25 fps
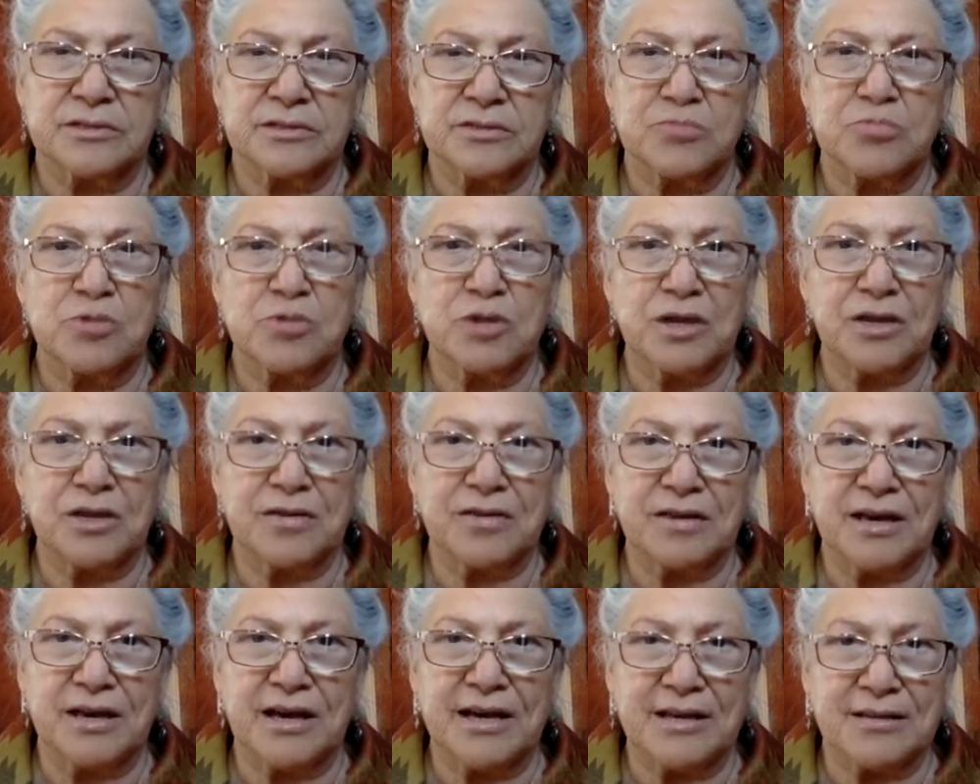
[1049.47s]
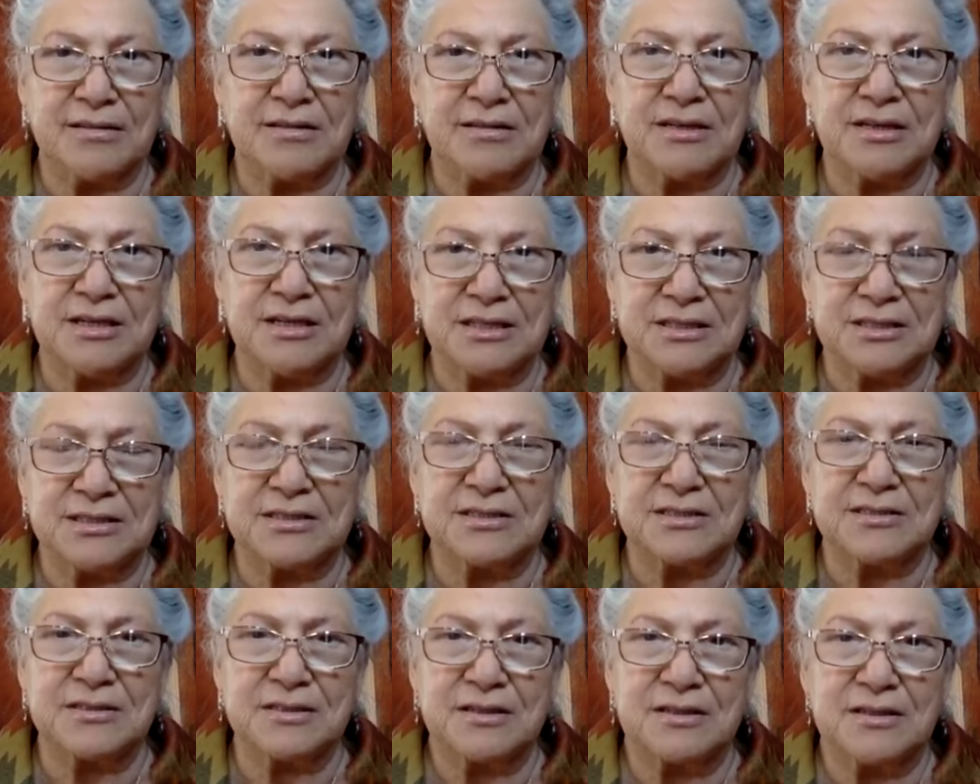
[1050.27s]
with at
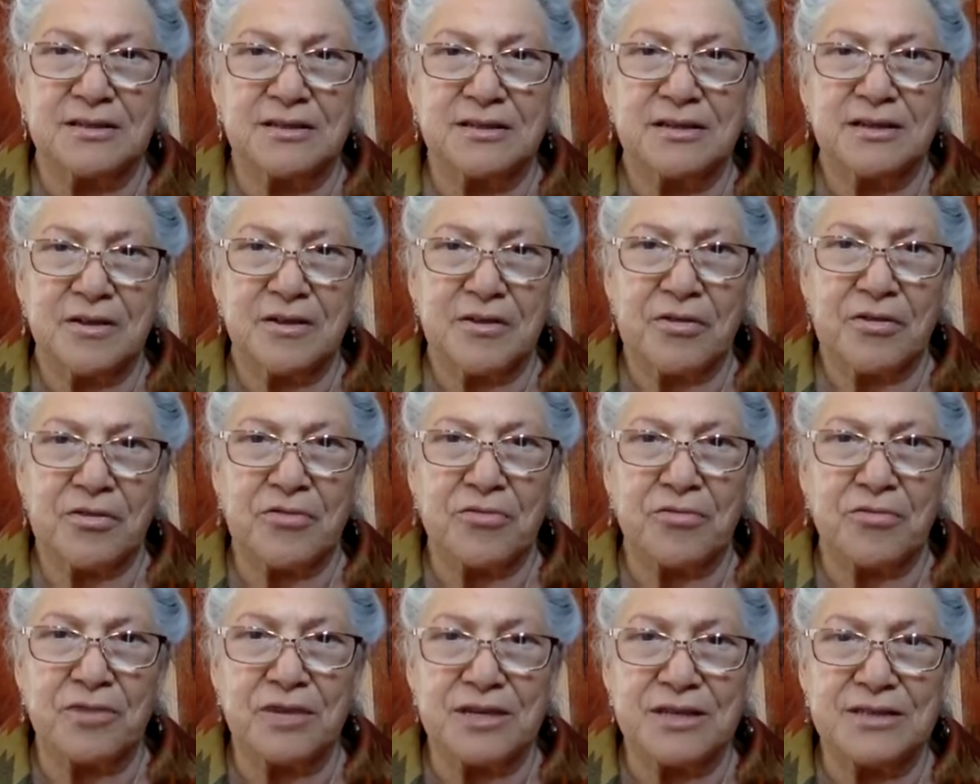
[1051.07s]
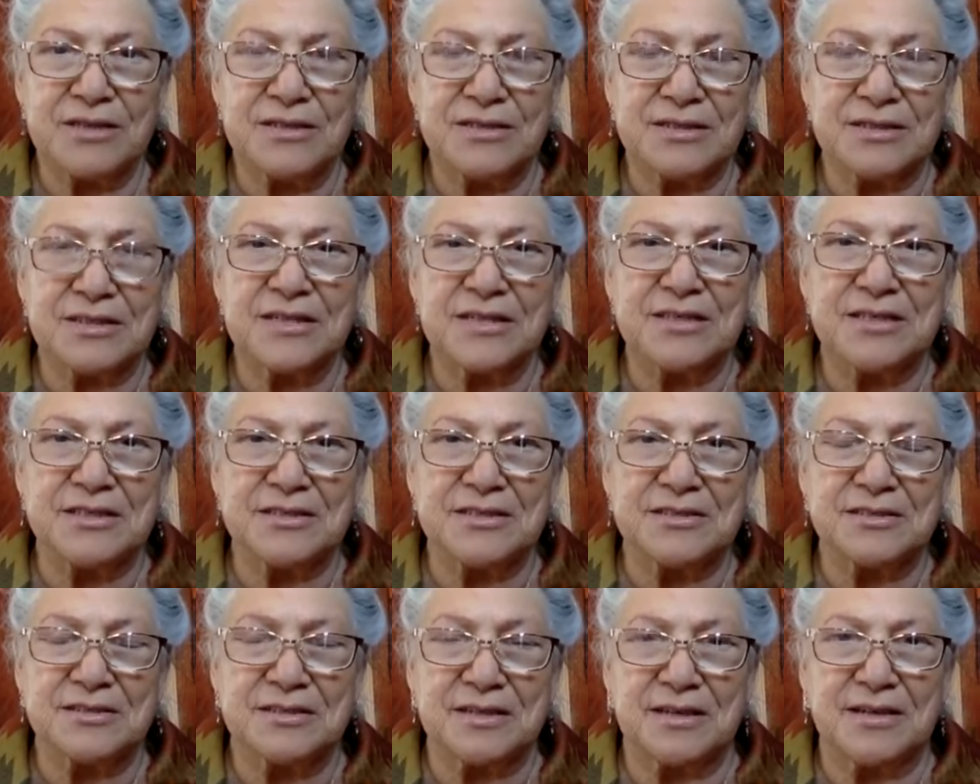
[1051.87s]
least 3
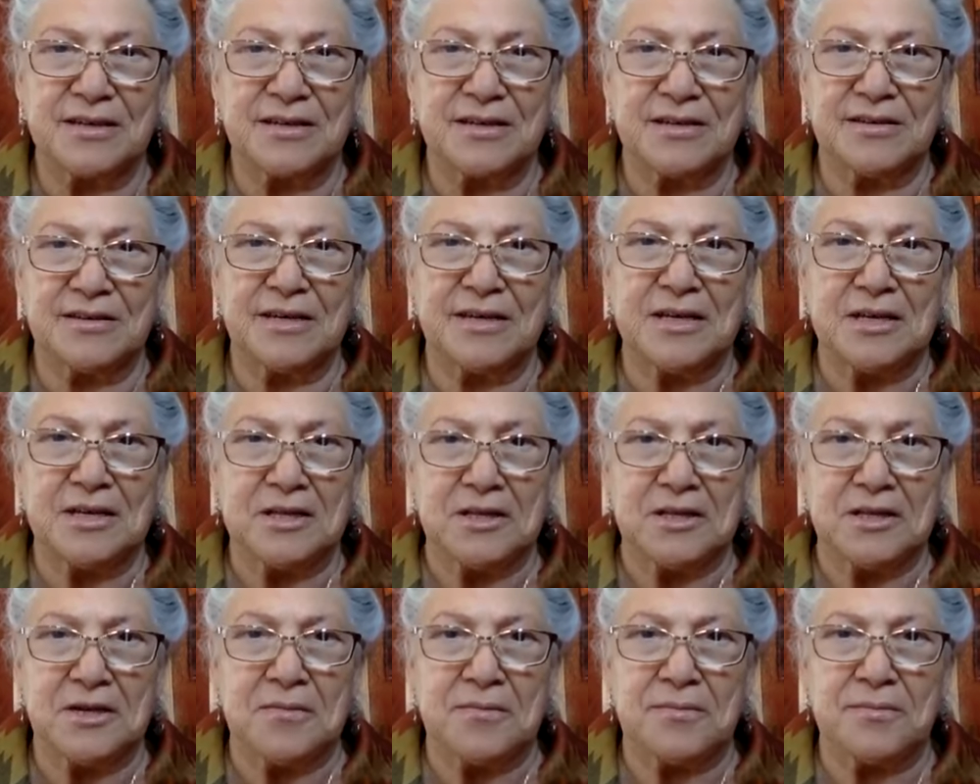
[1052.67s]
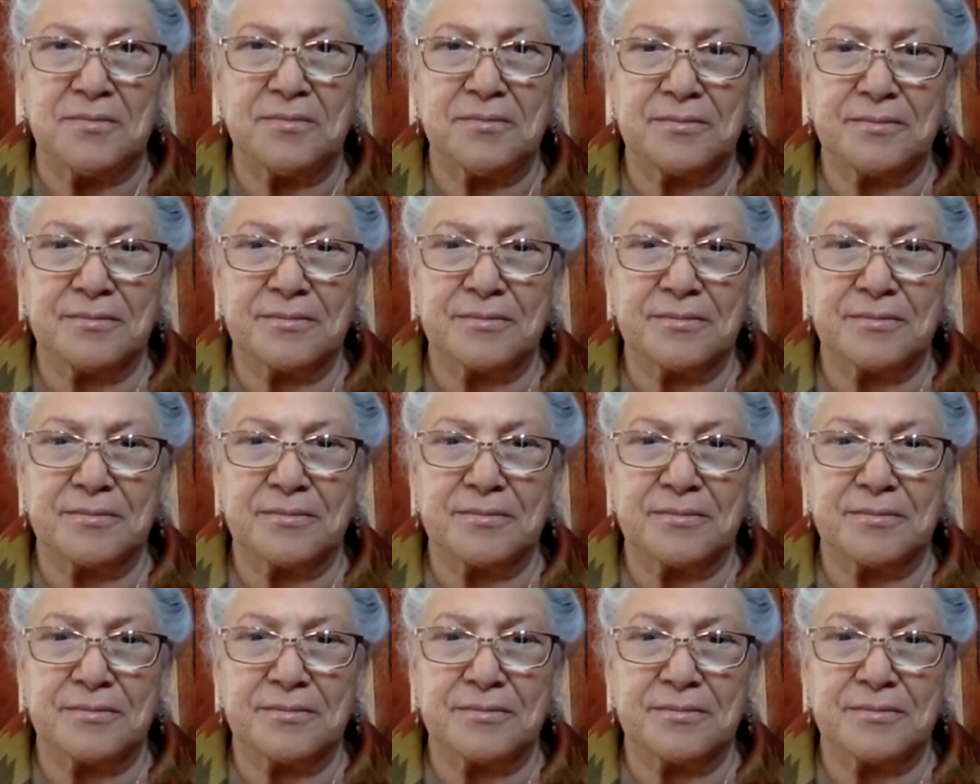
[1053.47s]
seeds in them.